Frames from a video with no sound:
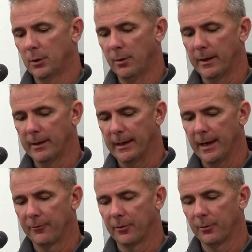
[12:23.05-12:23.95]
Graded the
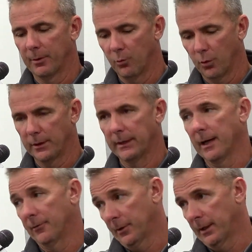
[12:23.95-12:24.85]
effort and rewarded the
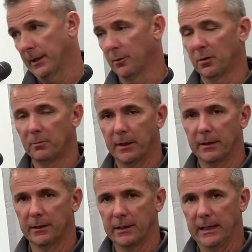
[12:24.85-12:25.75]
effort in here with me
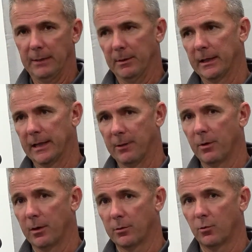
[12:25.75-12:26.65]
and the team. And then they
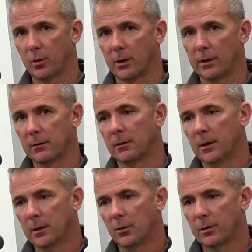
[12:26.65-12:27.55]
went to work and
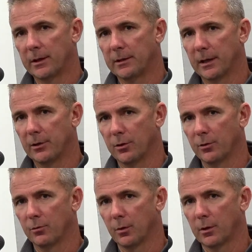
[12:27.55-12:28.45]
they'll continue
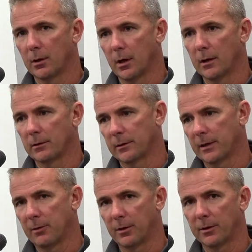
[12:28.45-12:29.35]
to work on, because
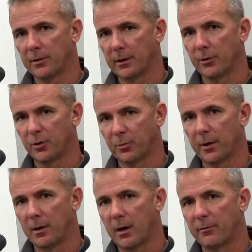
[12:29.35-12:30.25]
now we're going to see another
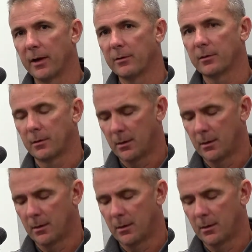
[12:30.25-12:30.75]
spread offense.